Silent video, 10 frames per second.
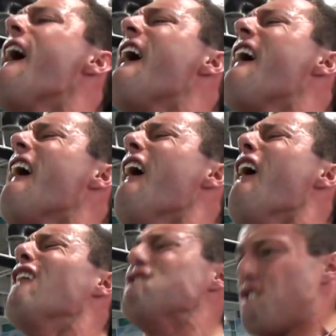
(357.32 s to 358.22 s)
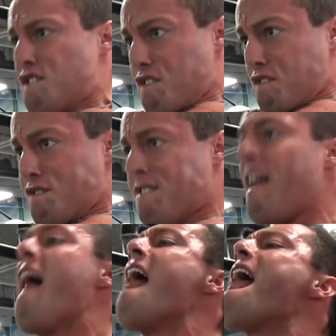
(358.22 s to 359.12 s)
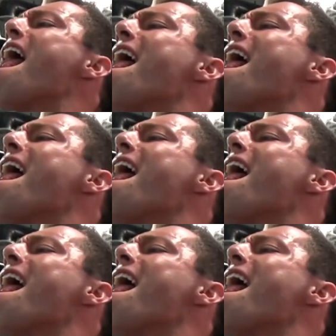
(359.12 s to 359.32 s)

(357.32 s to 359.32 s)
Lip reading: So I like it for breakfast, and I like it